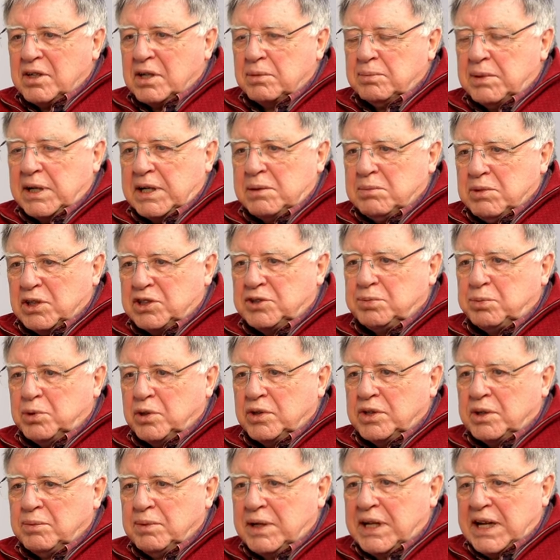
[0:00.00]
committing much
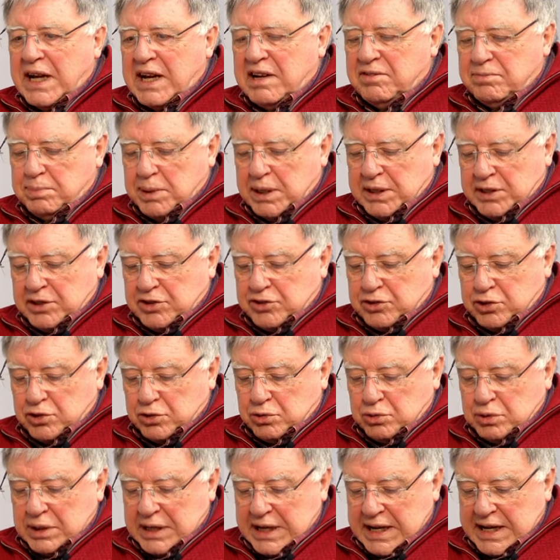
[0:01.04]
more than we have been
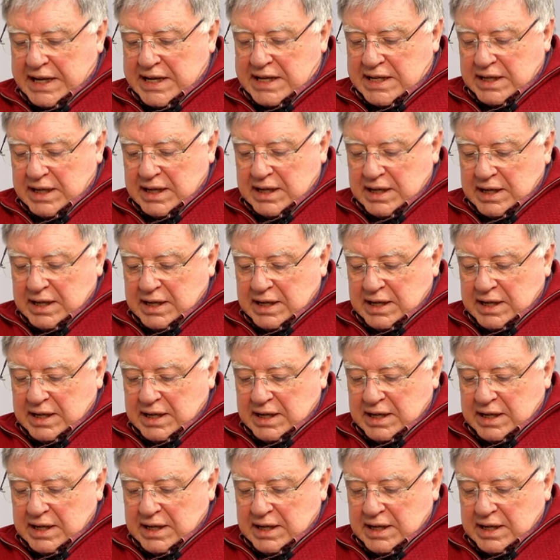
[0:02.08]
to a